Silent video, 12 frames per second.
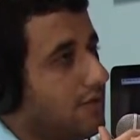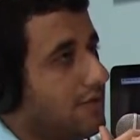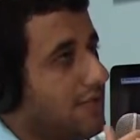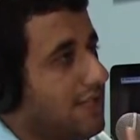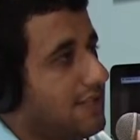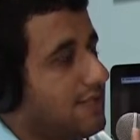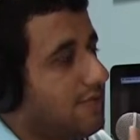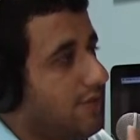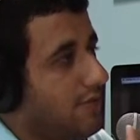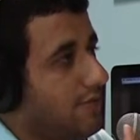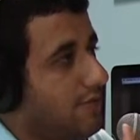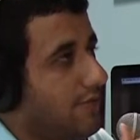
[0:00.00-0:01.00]
test
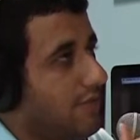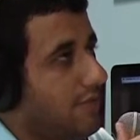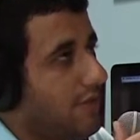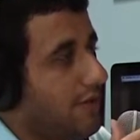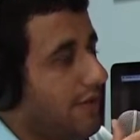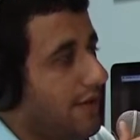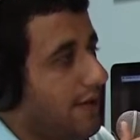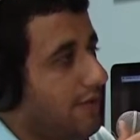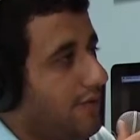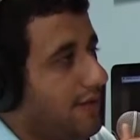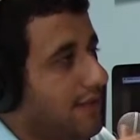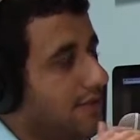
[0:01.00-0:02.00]
mode more than
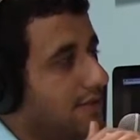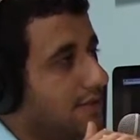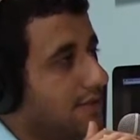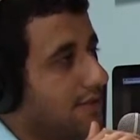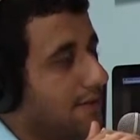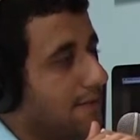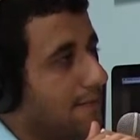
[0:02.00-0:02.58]
anyone else's.